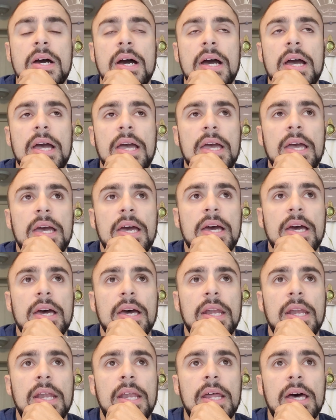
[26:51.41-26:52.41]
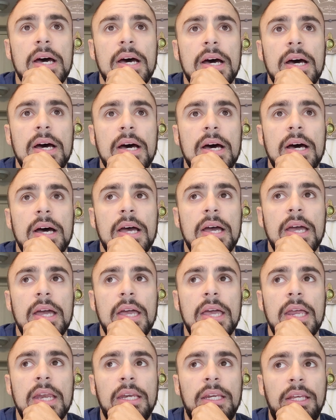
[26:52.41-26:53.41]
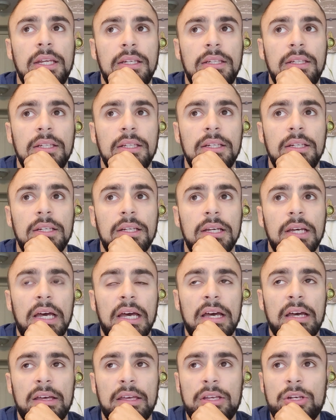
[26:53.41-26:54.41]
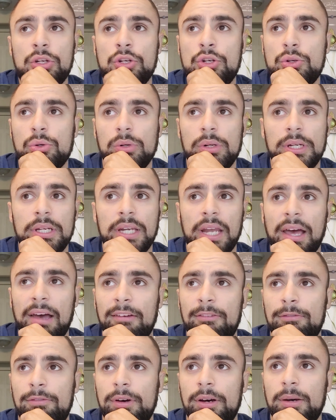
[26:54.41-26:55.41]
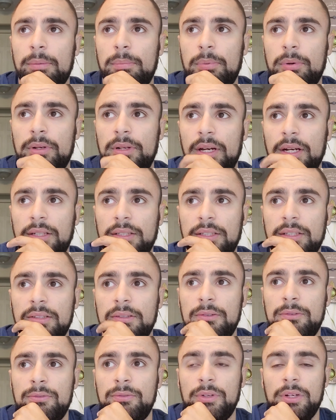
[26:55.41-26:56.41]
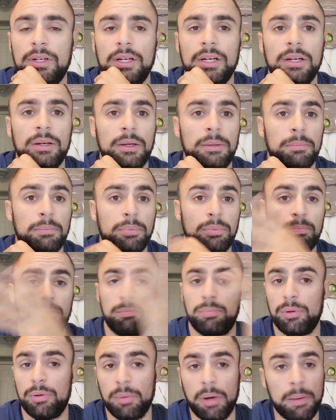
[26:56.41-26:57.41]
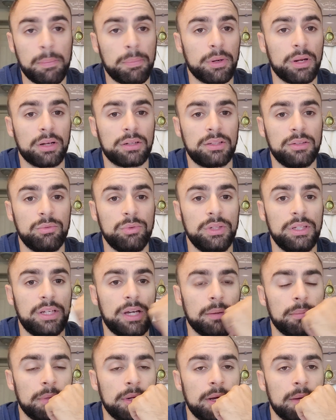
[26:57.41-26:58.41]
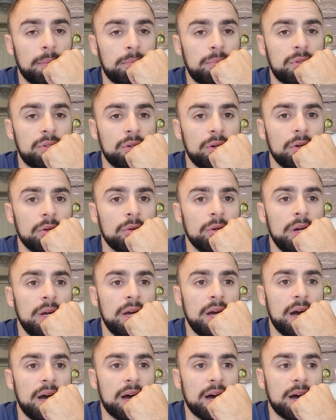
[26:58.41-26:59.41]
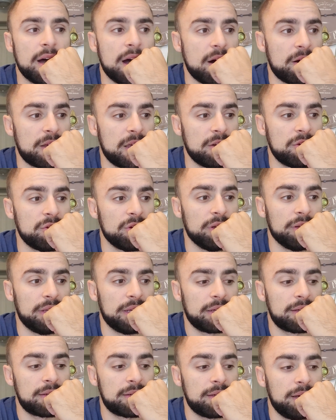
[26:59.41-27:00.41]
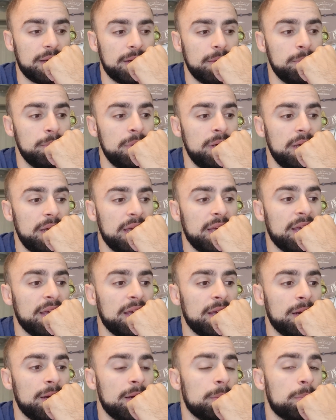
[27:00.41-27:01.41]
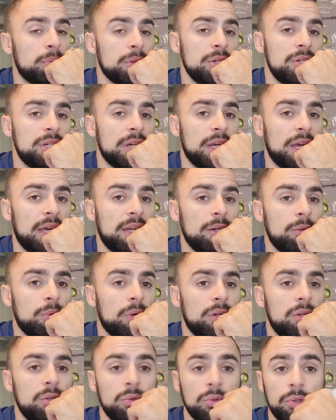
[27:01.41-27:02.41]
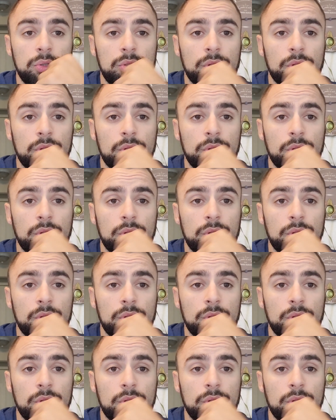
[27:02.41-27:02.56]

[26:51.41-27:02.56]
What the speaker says: and continue to enjoy and have a productive week coming up. So I'll catch you all next time, and appreciate anyone who has